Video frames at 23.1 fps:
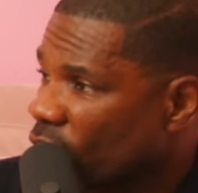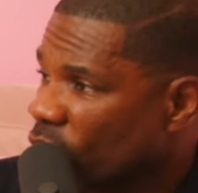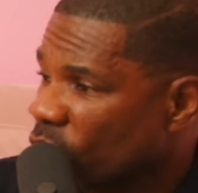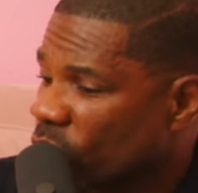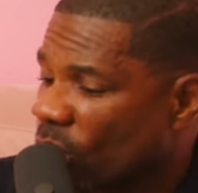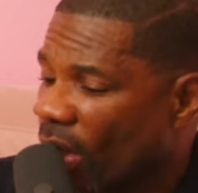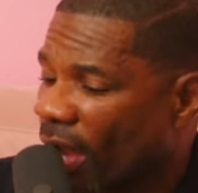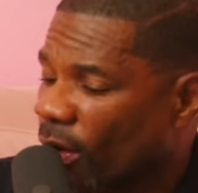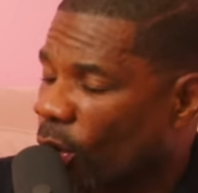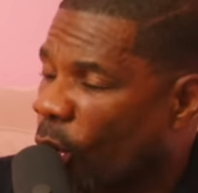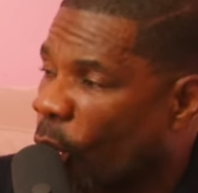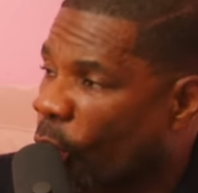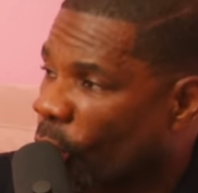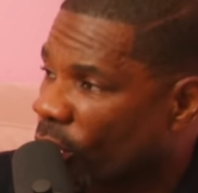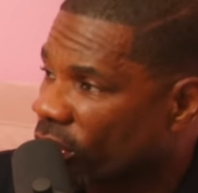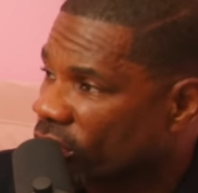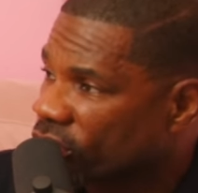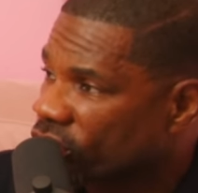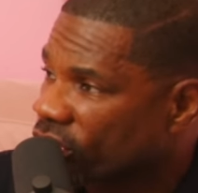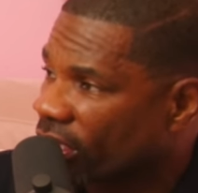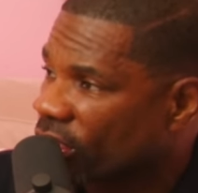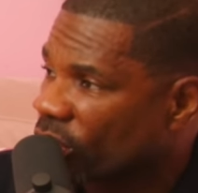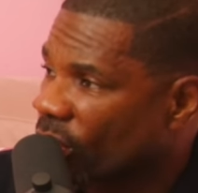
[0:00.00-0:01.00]
You had
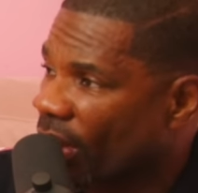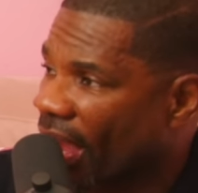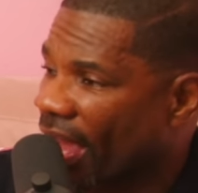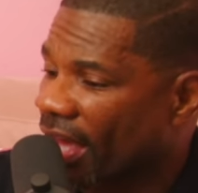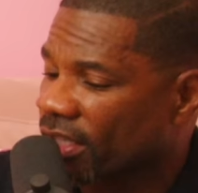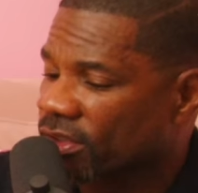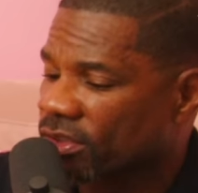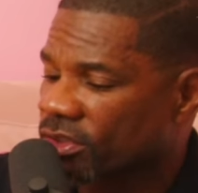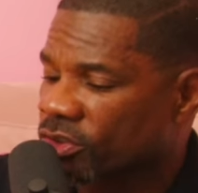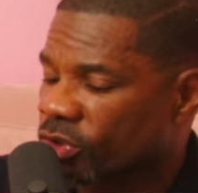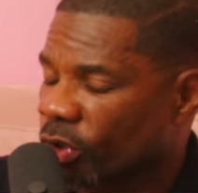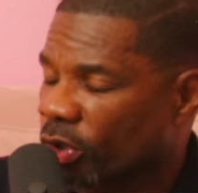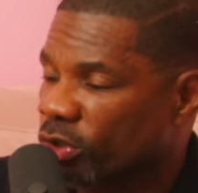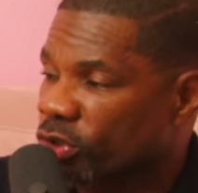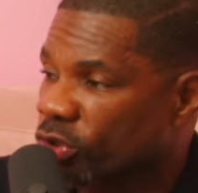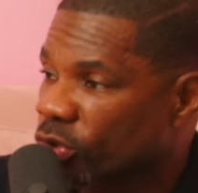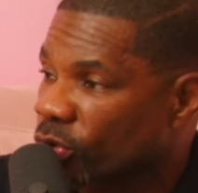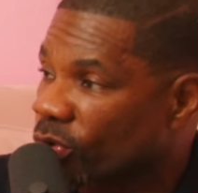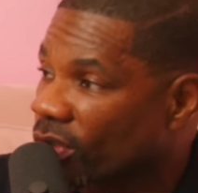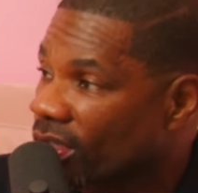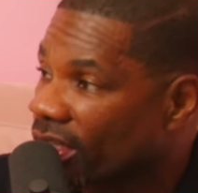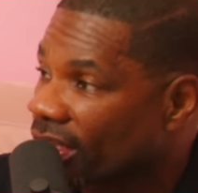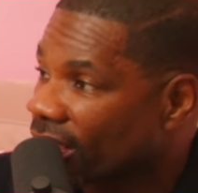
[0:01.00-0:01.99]
Origen, you had
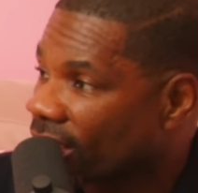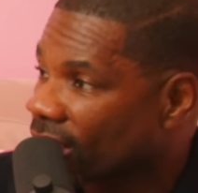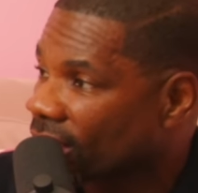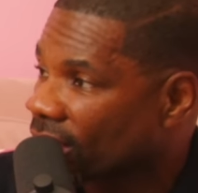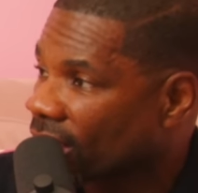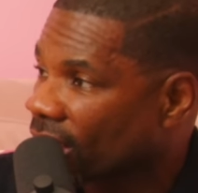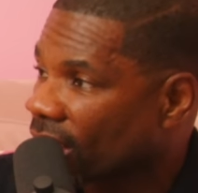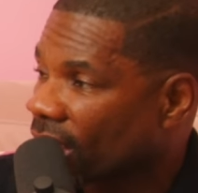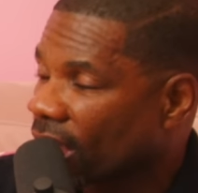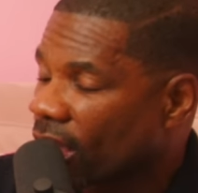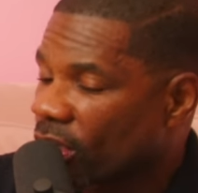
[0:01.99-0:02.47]
Tertullian,